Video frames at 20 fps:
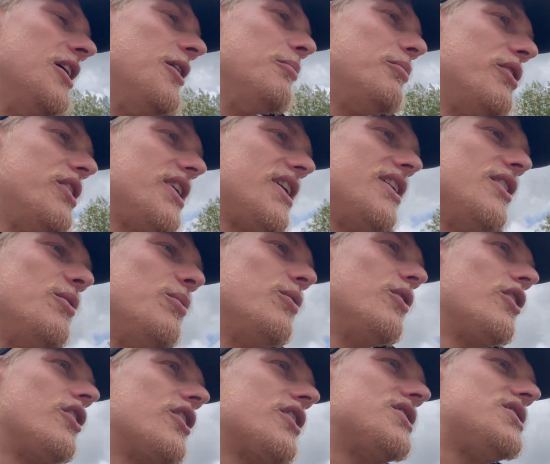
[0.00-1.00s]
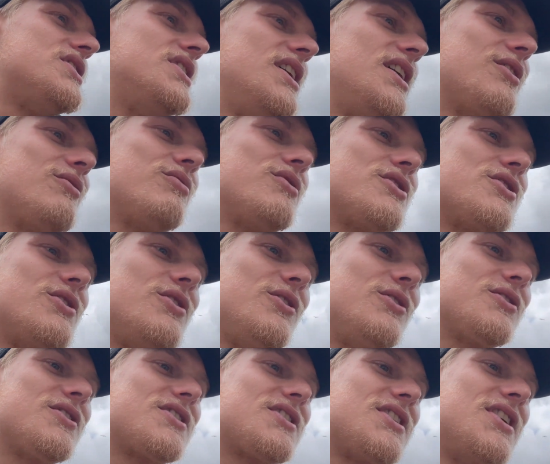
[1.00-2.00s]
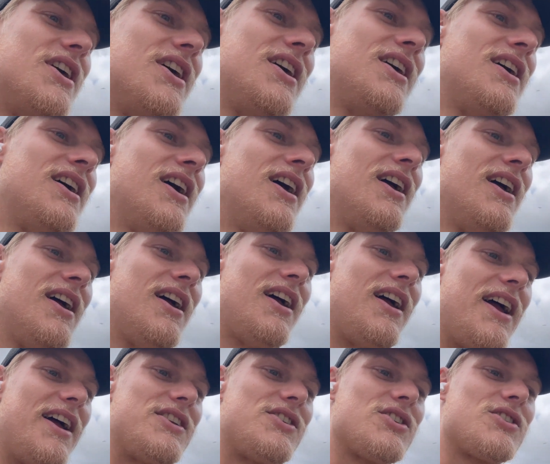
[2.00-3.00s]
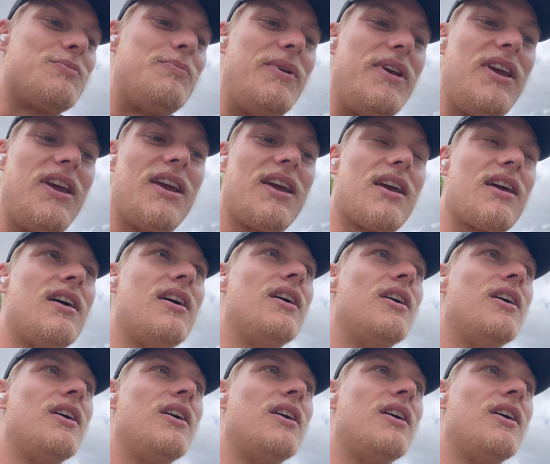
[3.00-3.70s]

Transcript: putting in the work, seeing results, and just being